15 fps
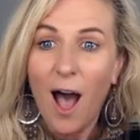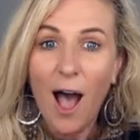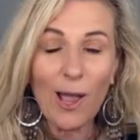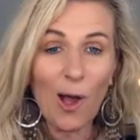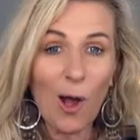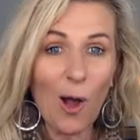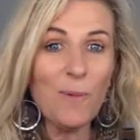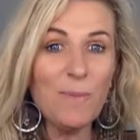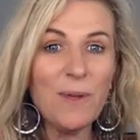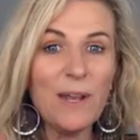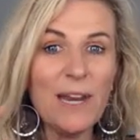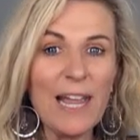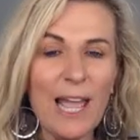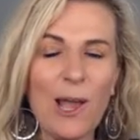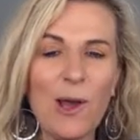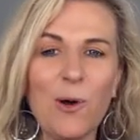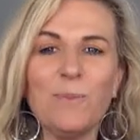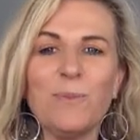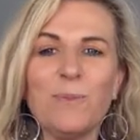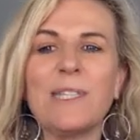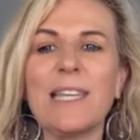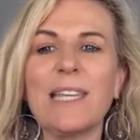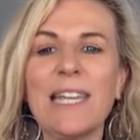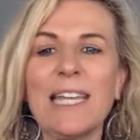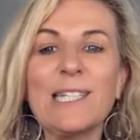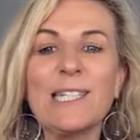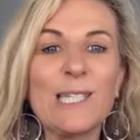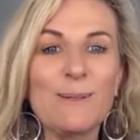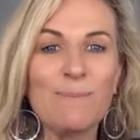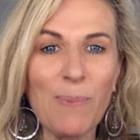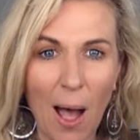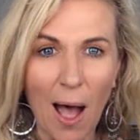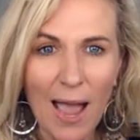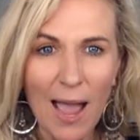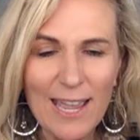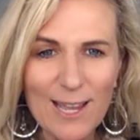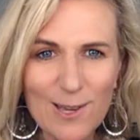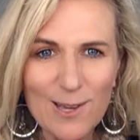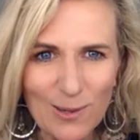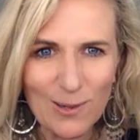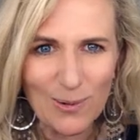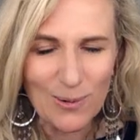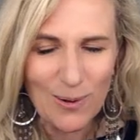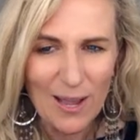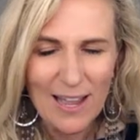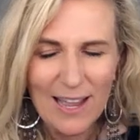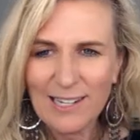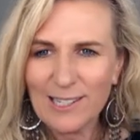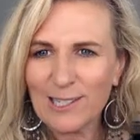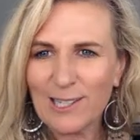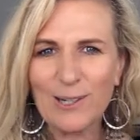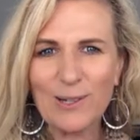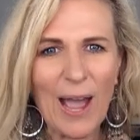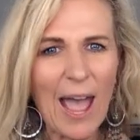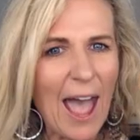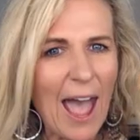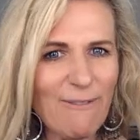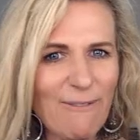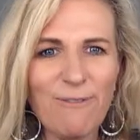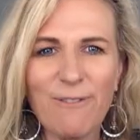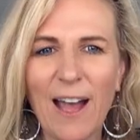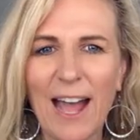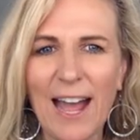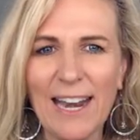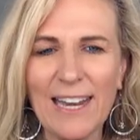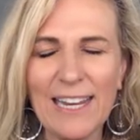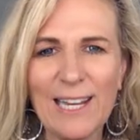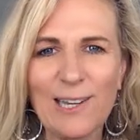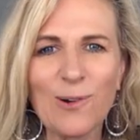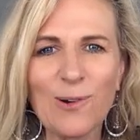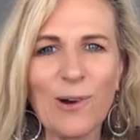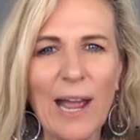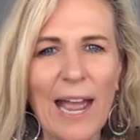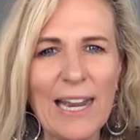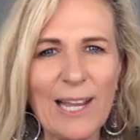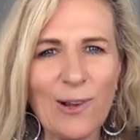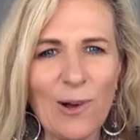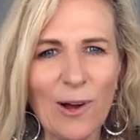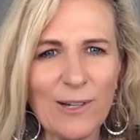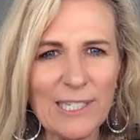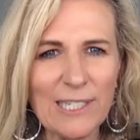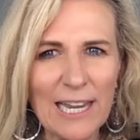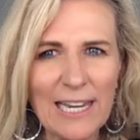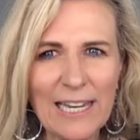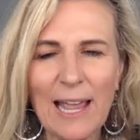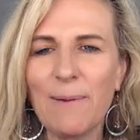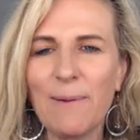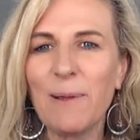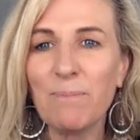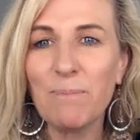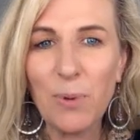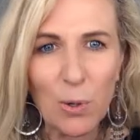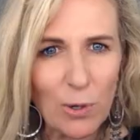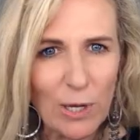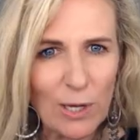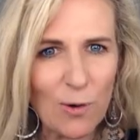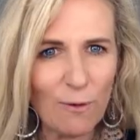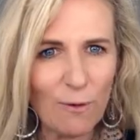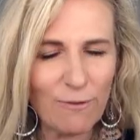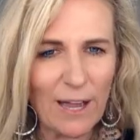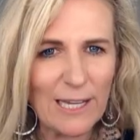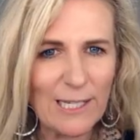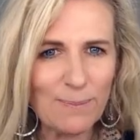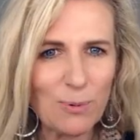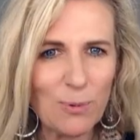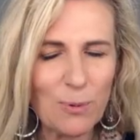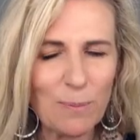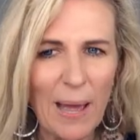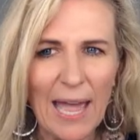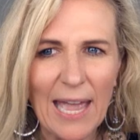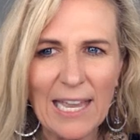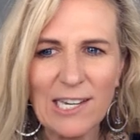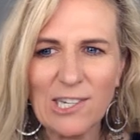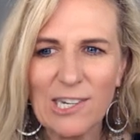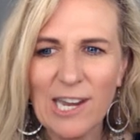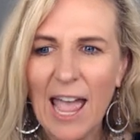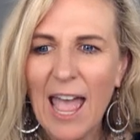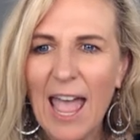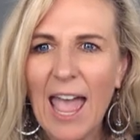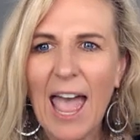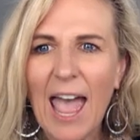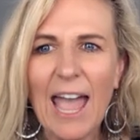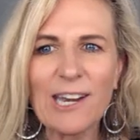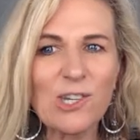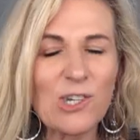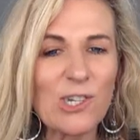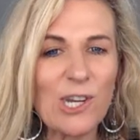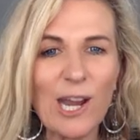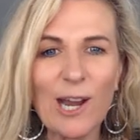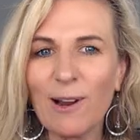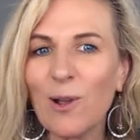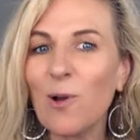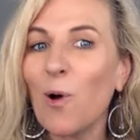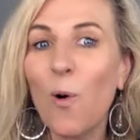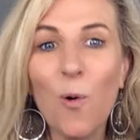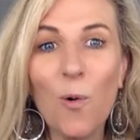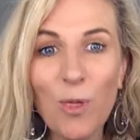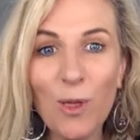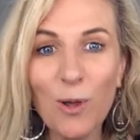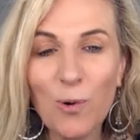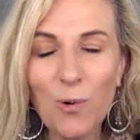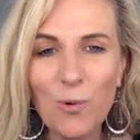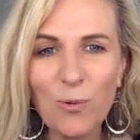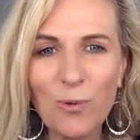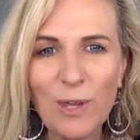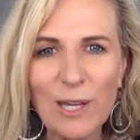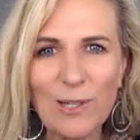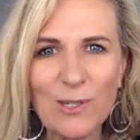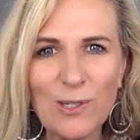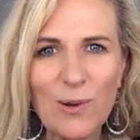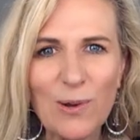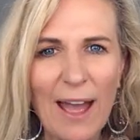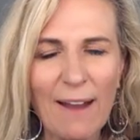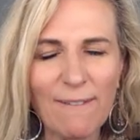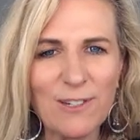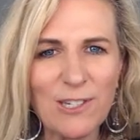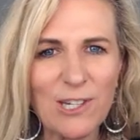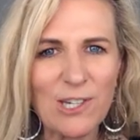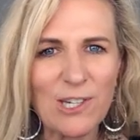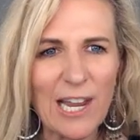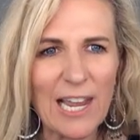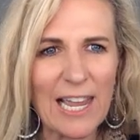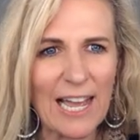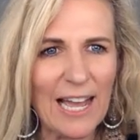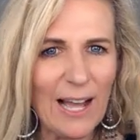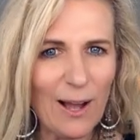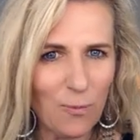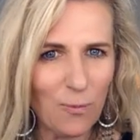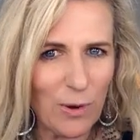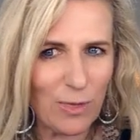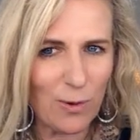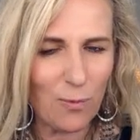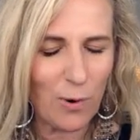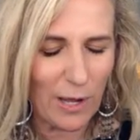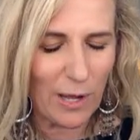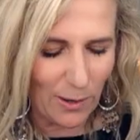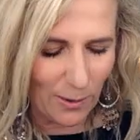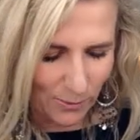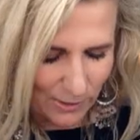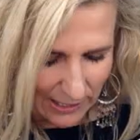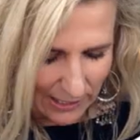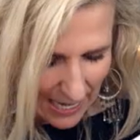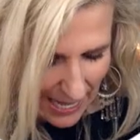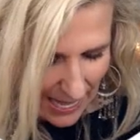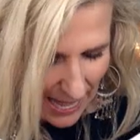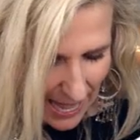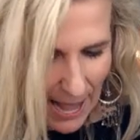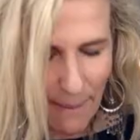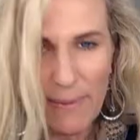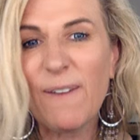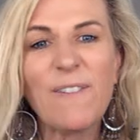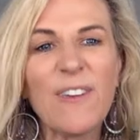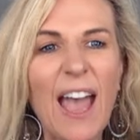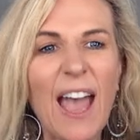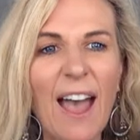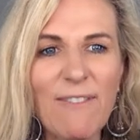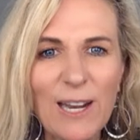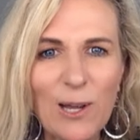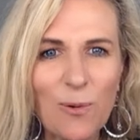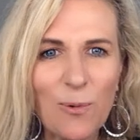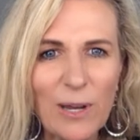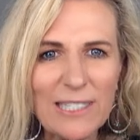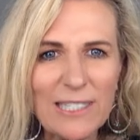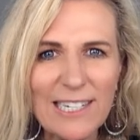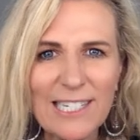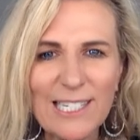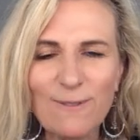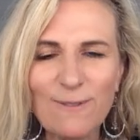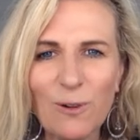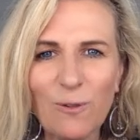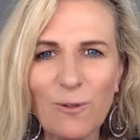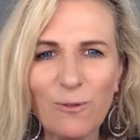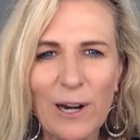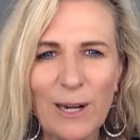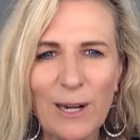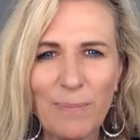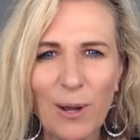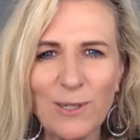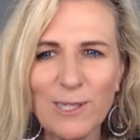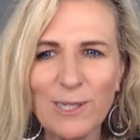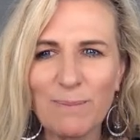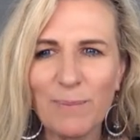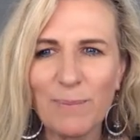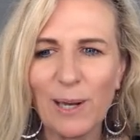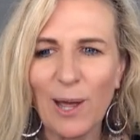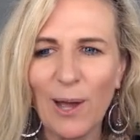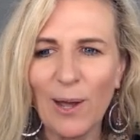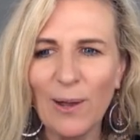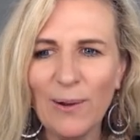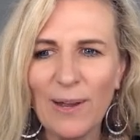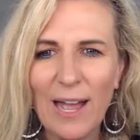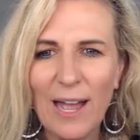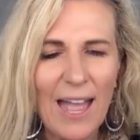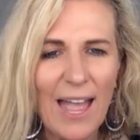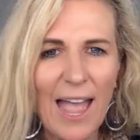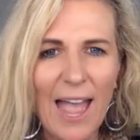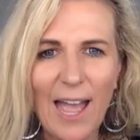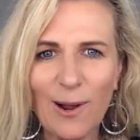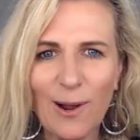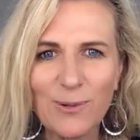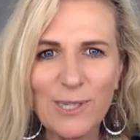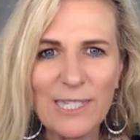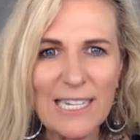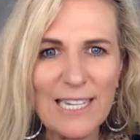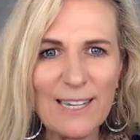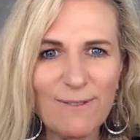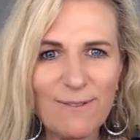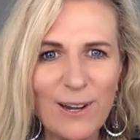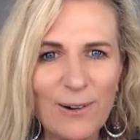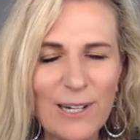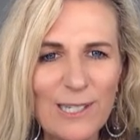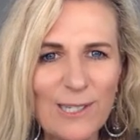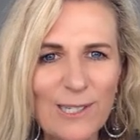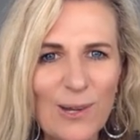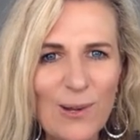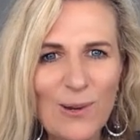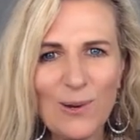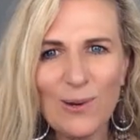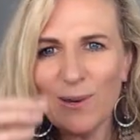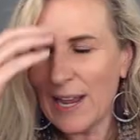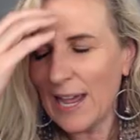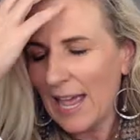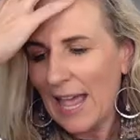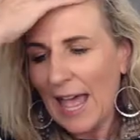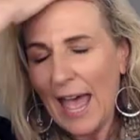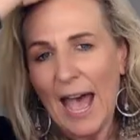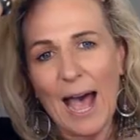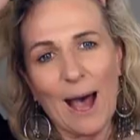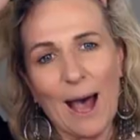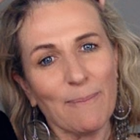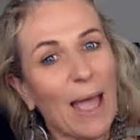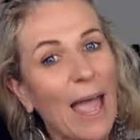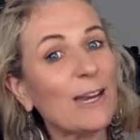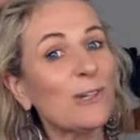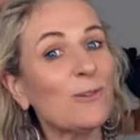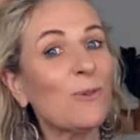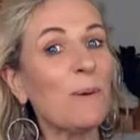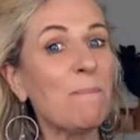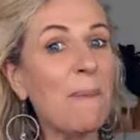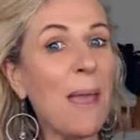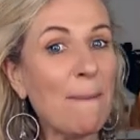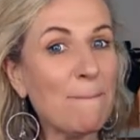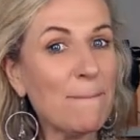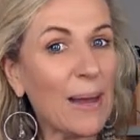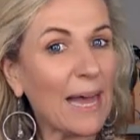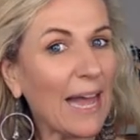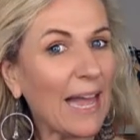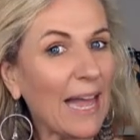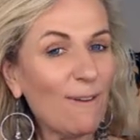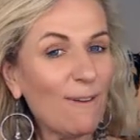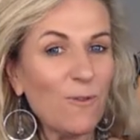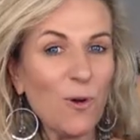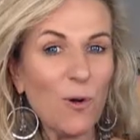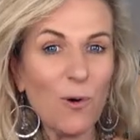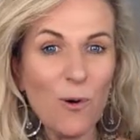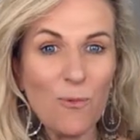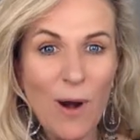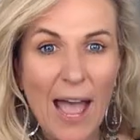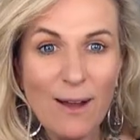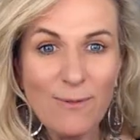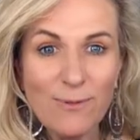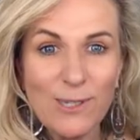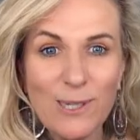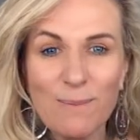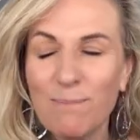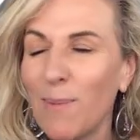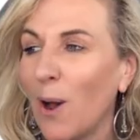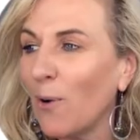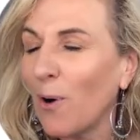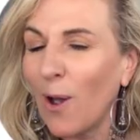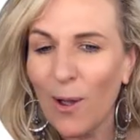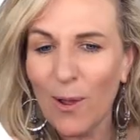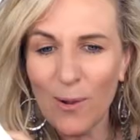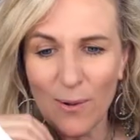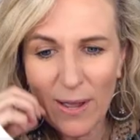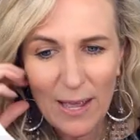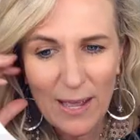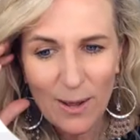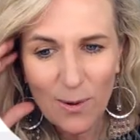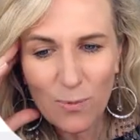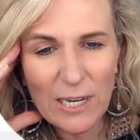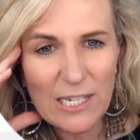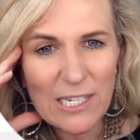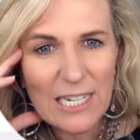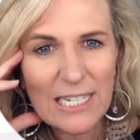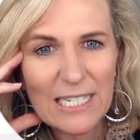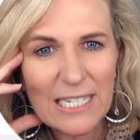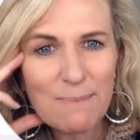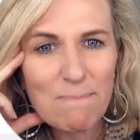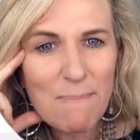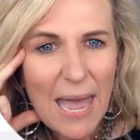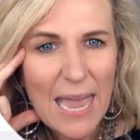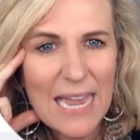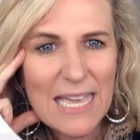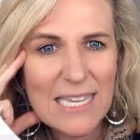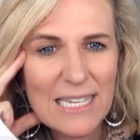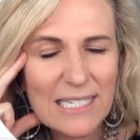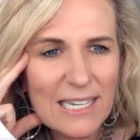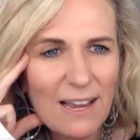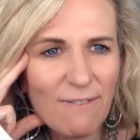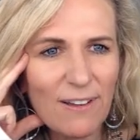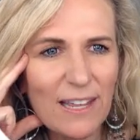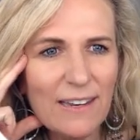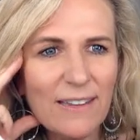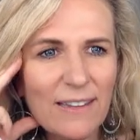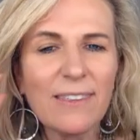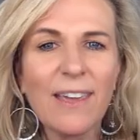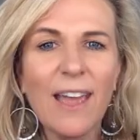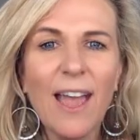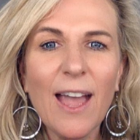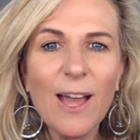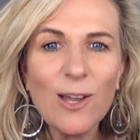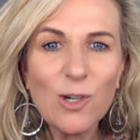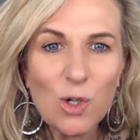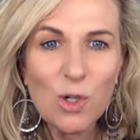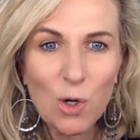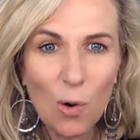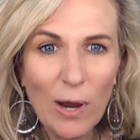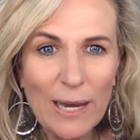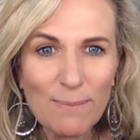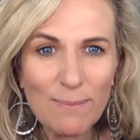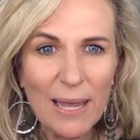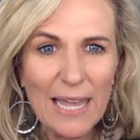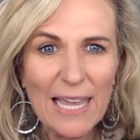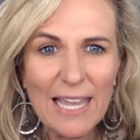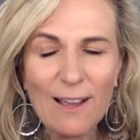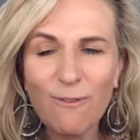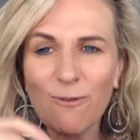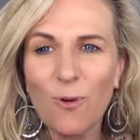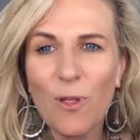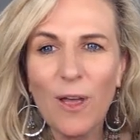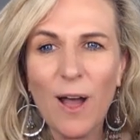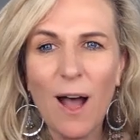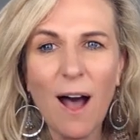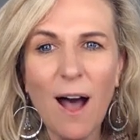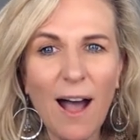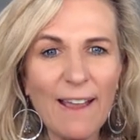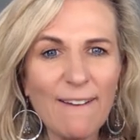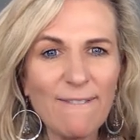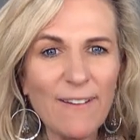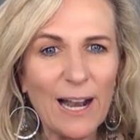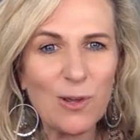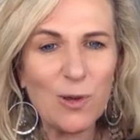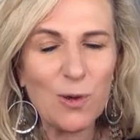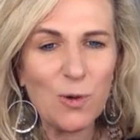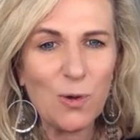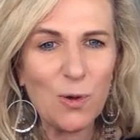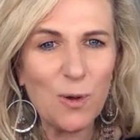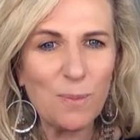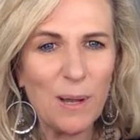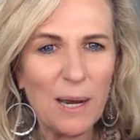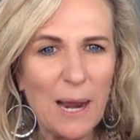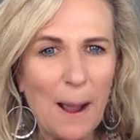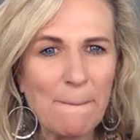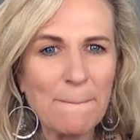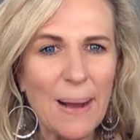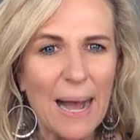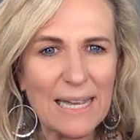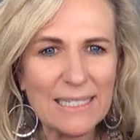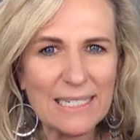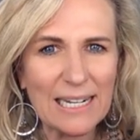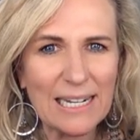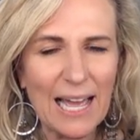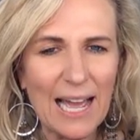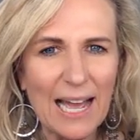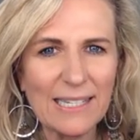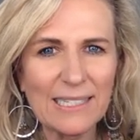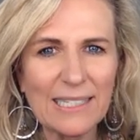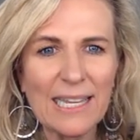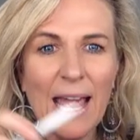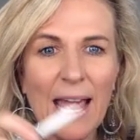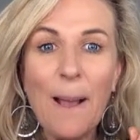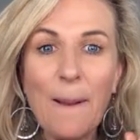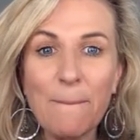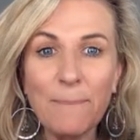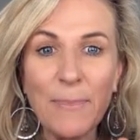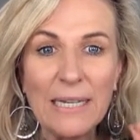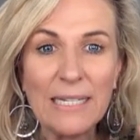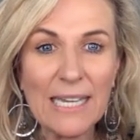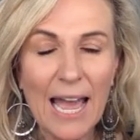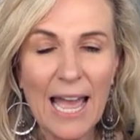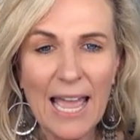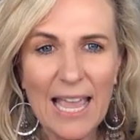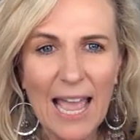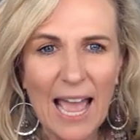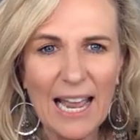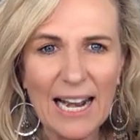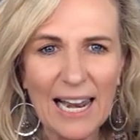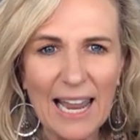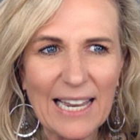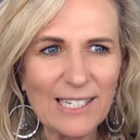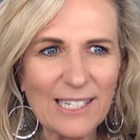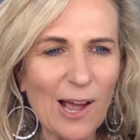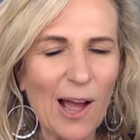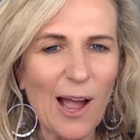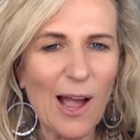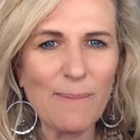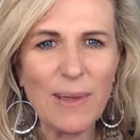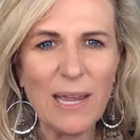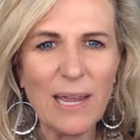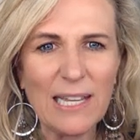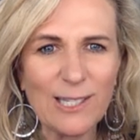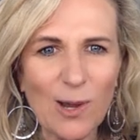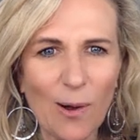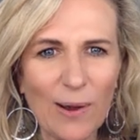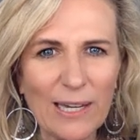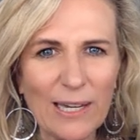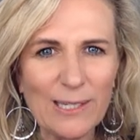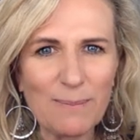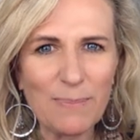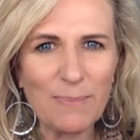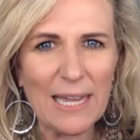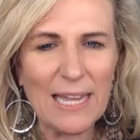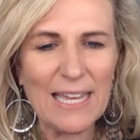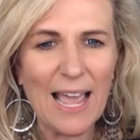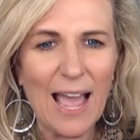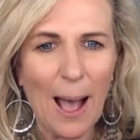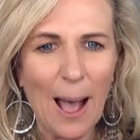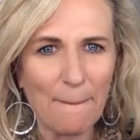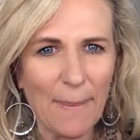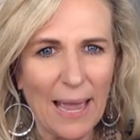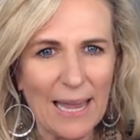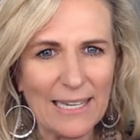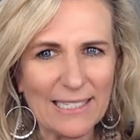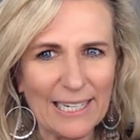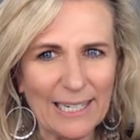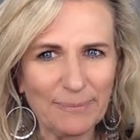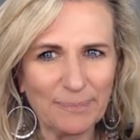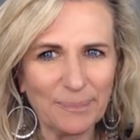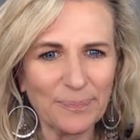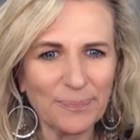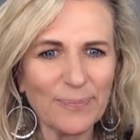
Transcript: I hope that it helps inspire you to have fun in creating content, in building your Facebook page, and sharing all the cool things you have to share with the world. If you have any questions, feel free to post them below, and I'll see you very soon. And remember, if you're around tomorrow, which is May the 7th, join me for the High Value Human Masterclass. Midday Adelaide time. It's going to be amazing.